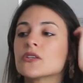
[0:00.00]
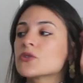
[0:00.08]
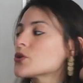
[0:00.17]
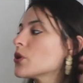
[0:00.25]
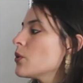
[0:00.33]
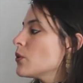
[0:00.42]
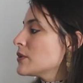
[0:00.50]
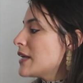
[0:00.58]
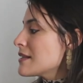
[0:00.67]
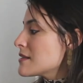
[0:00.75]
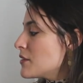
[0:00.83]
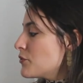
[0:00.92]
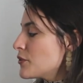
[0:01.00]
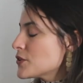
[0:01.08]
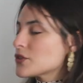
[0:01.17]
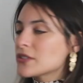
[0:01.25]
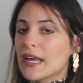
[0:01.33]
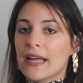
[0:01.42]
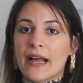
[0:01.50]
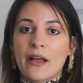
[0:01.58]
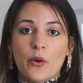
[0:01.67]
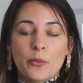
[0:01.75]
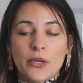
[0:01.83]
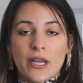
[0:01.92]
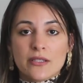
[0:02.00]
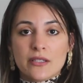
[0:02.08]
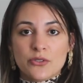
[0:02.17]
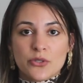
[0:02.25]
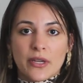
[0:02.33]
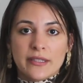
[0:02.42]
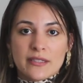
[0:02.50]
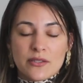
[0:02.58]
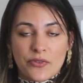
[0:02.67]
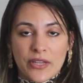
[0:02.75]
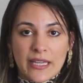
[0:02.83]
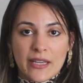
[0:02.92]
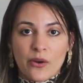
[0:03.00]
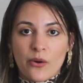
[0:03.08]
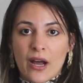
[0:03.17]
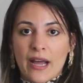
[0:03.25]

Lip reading: So that's it for today. I hope you guys enjoyed this video.